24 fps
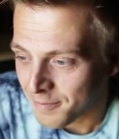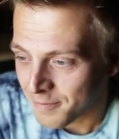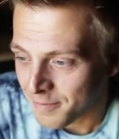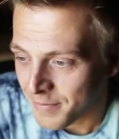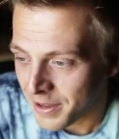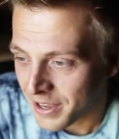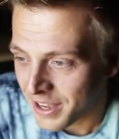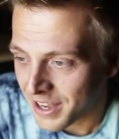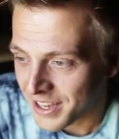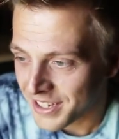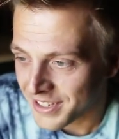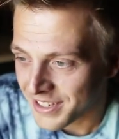
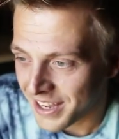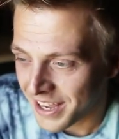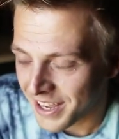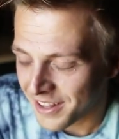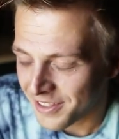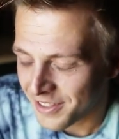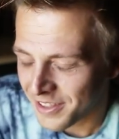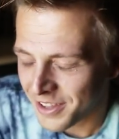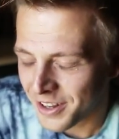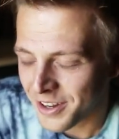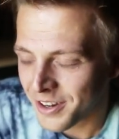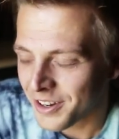Because
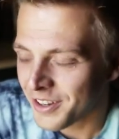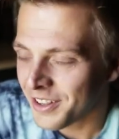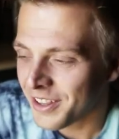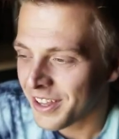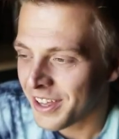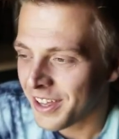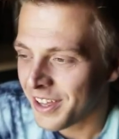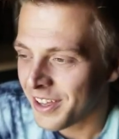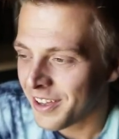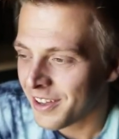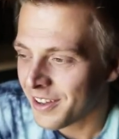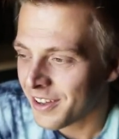in
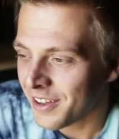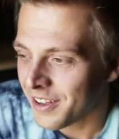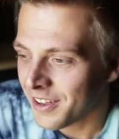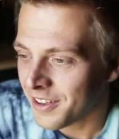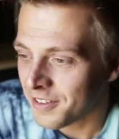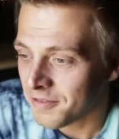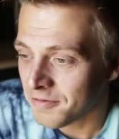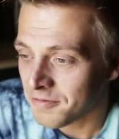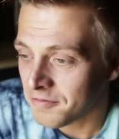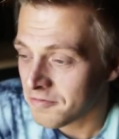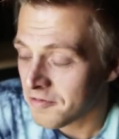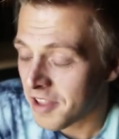literally
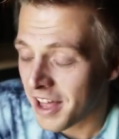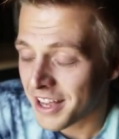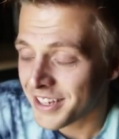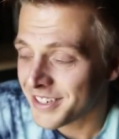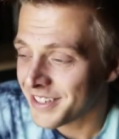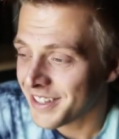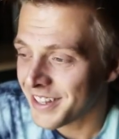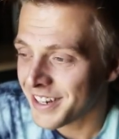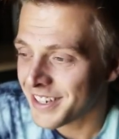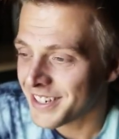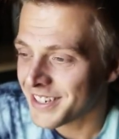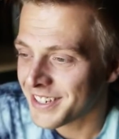less
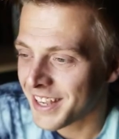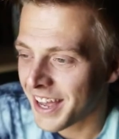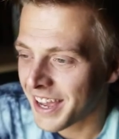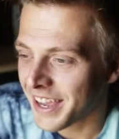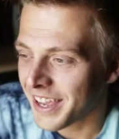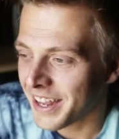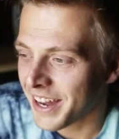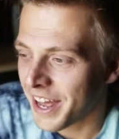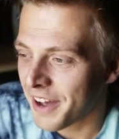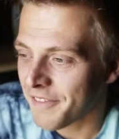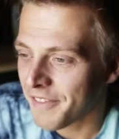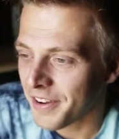than a
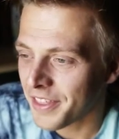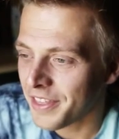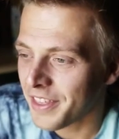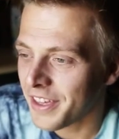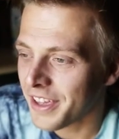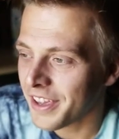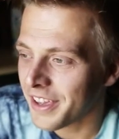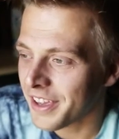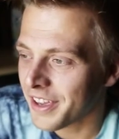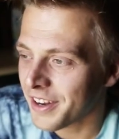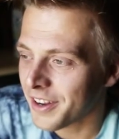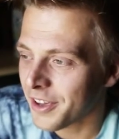second,
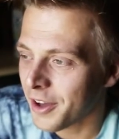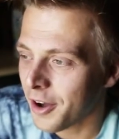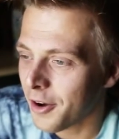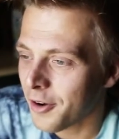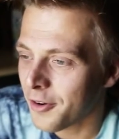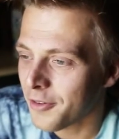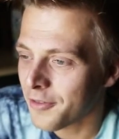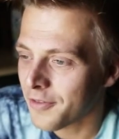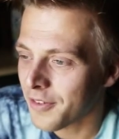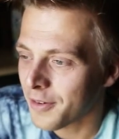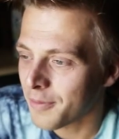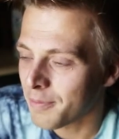everything can
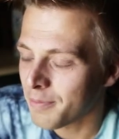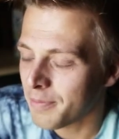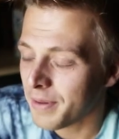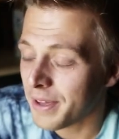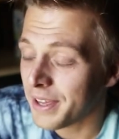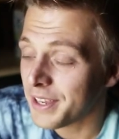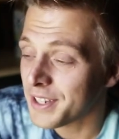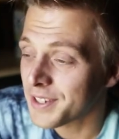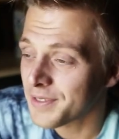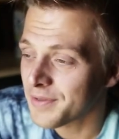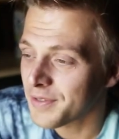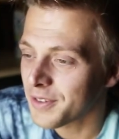go from
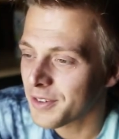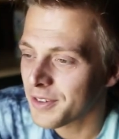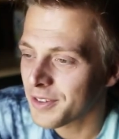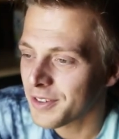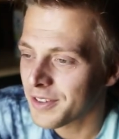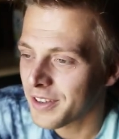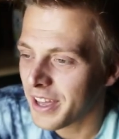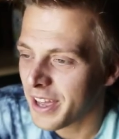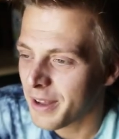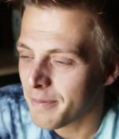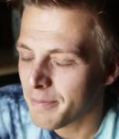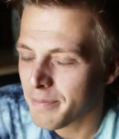
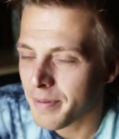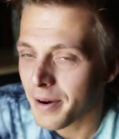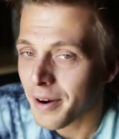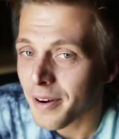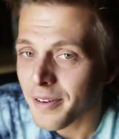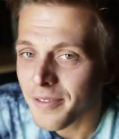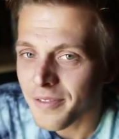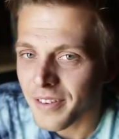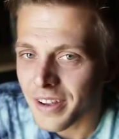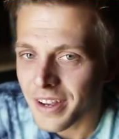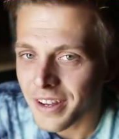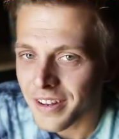peaceful and
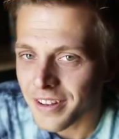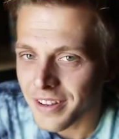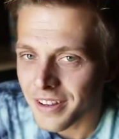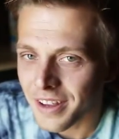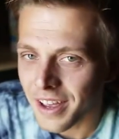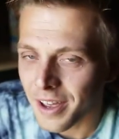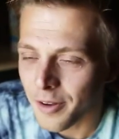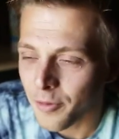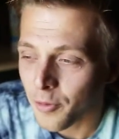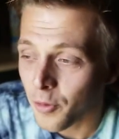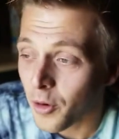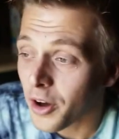perfect
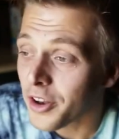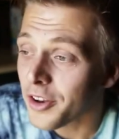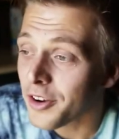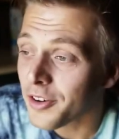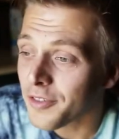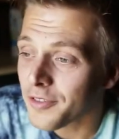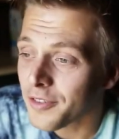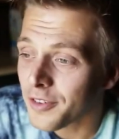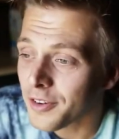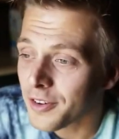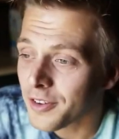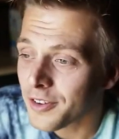and
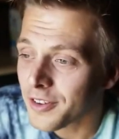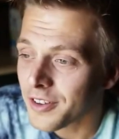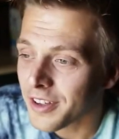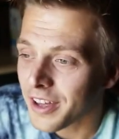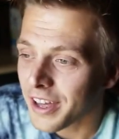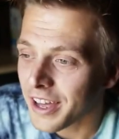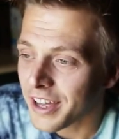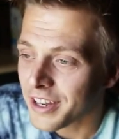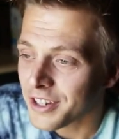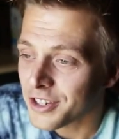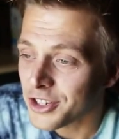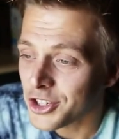wonderful
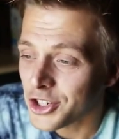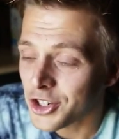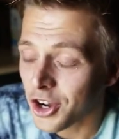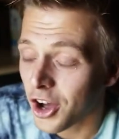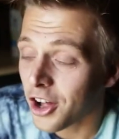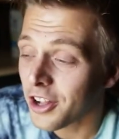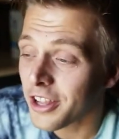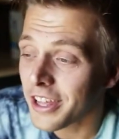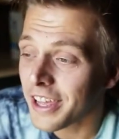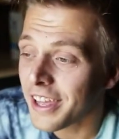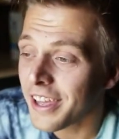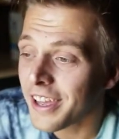and
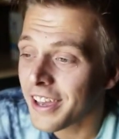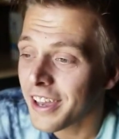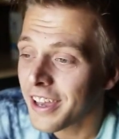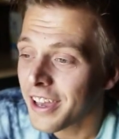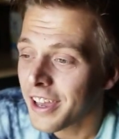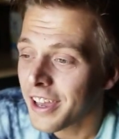jolly